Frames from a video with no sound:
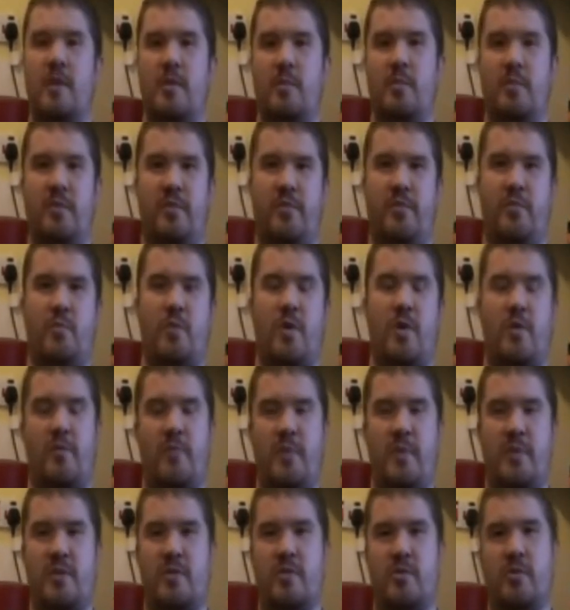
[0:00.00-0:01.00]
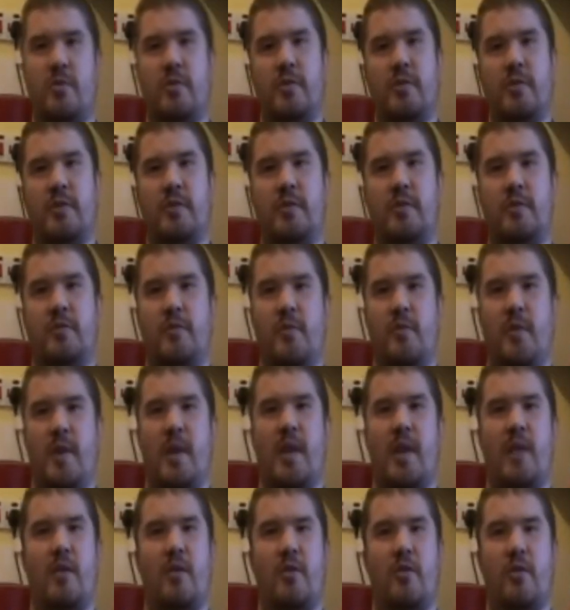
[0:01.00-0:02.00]
but from what I've been told from the
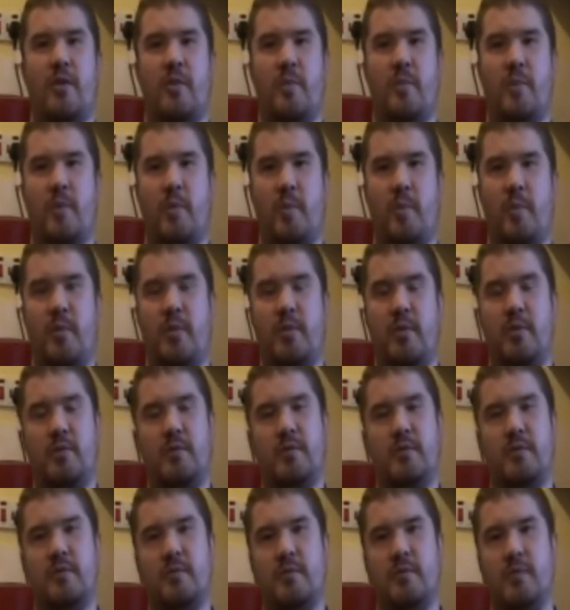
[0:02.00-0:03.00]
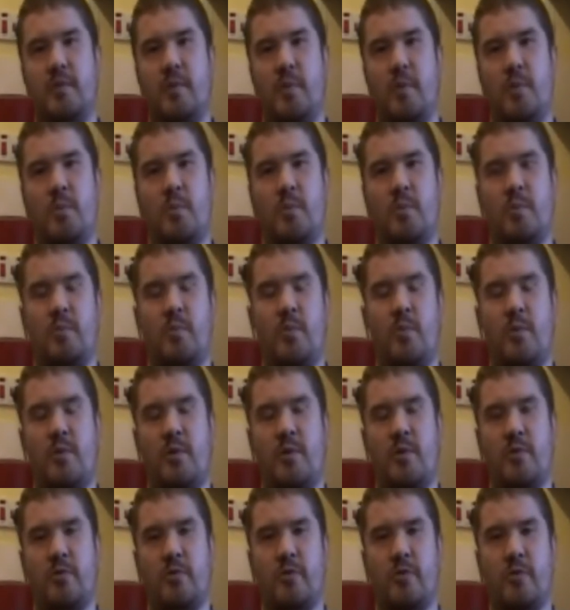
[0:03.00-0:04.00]
landlord at the pub, and what we were
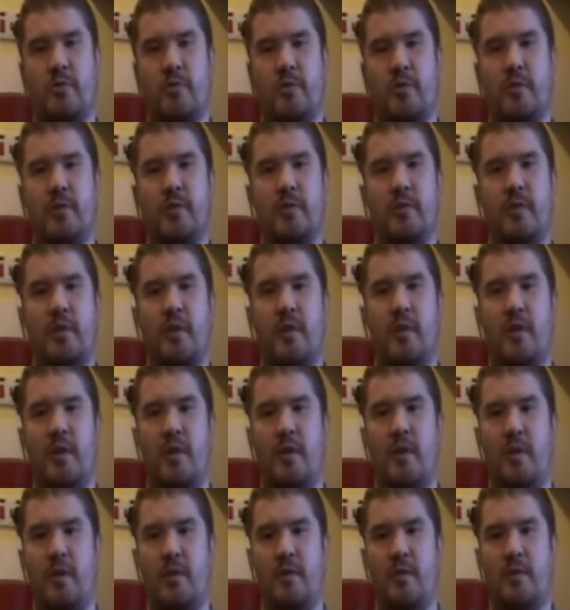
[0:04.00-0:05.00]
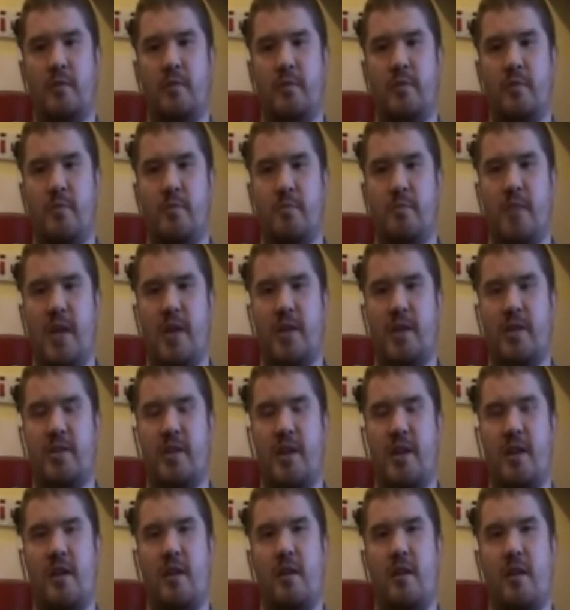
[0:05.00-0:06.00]
all told from guests
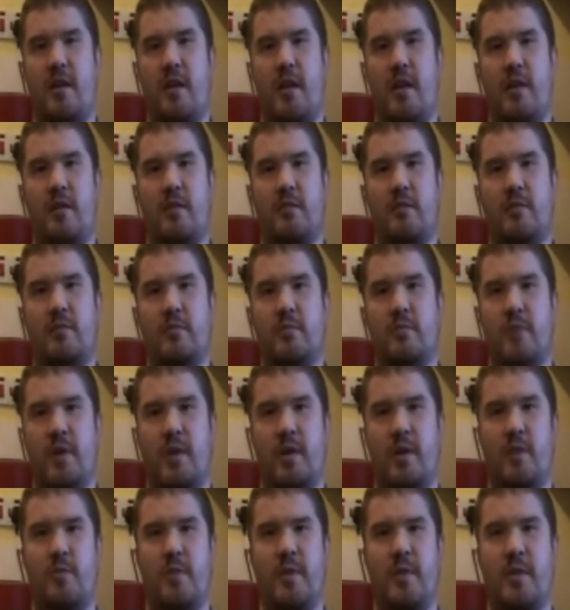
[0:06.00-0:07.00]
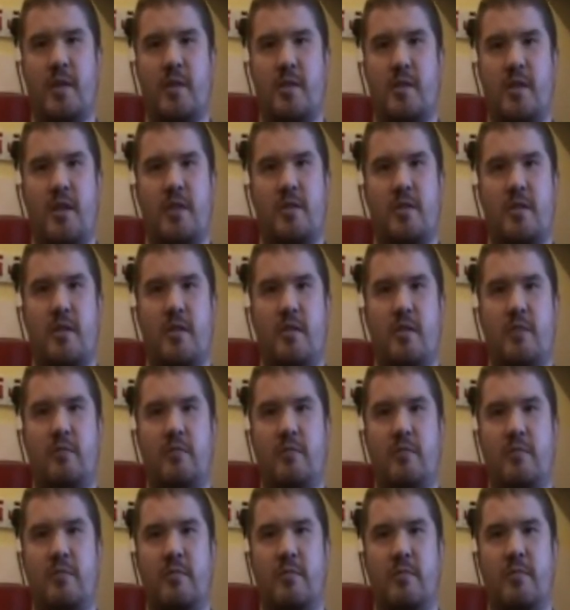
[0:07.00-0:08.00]
staying in there and waking up the next day saying
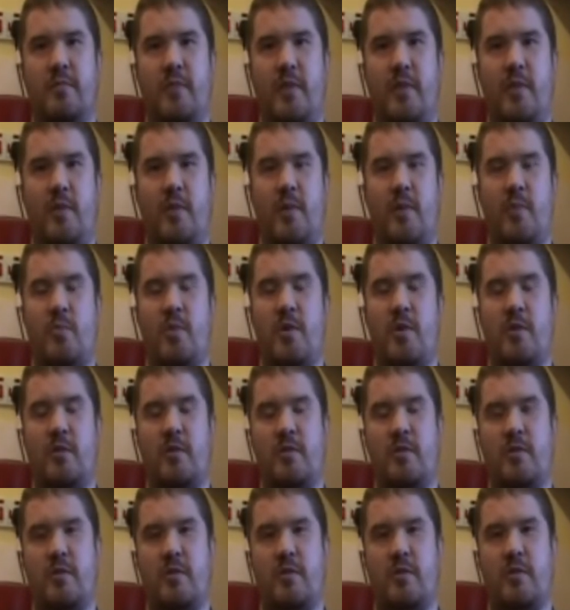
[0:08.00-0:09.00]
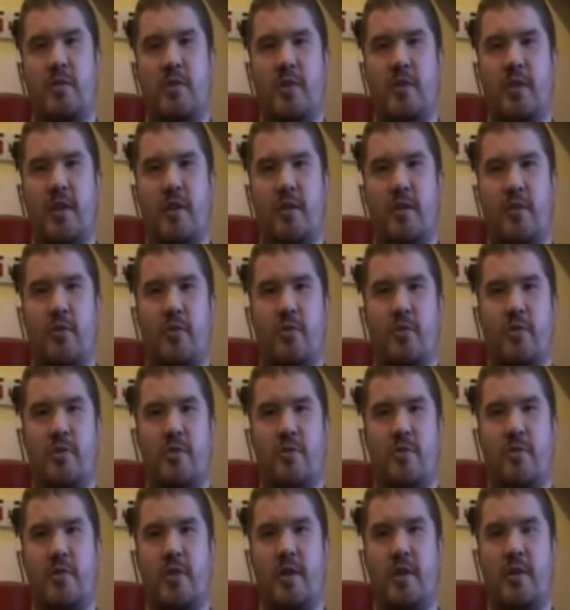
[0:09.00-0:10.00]
feeling a bit weird because they could hear horses
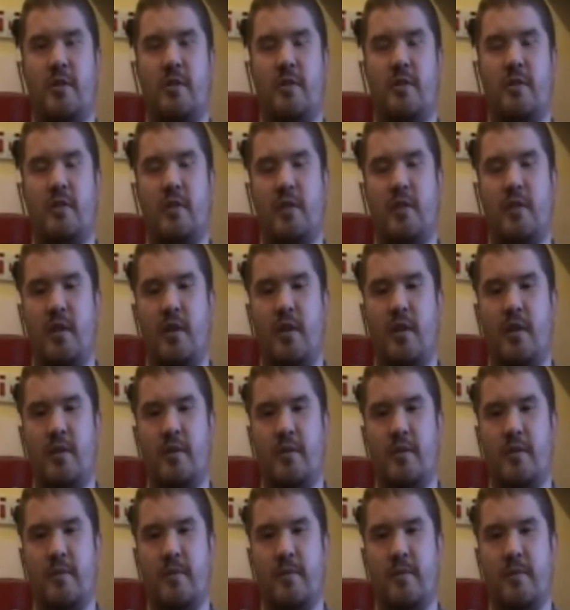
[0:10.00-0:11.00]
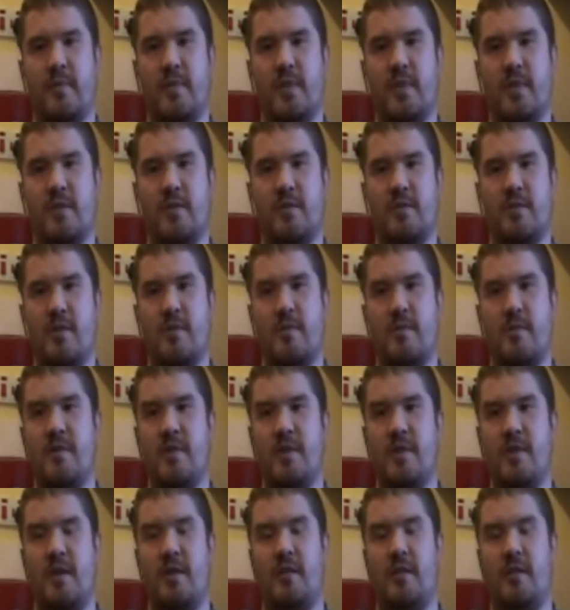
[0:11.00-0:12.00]
all night. So
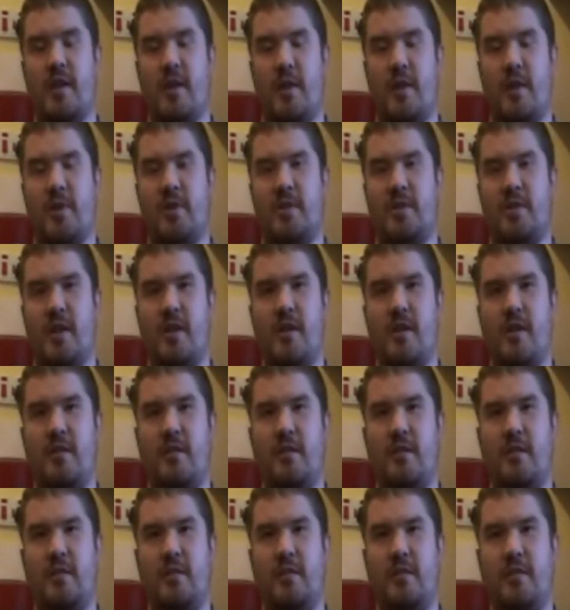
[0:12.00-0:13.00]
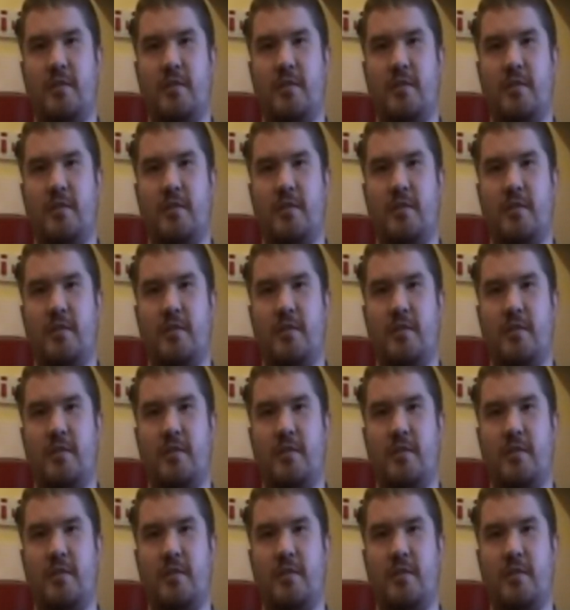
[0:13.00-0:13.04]
yeah, can't wait to get in there.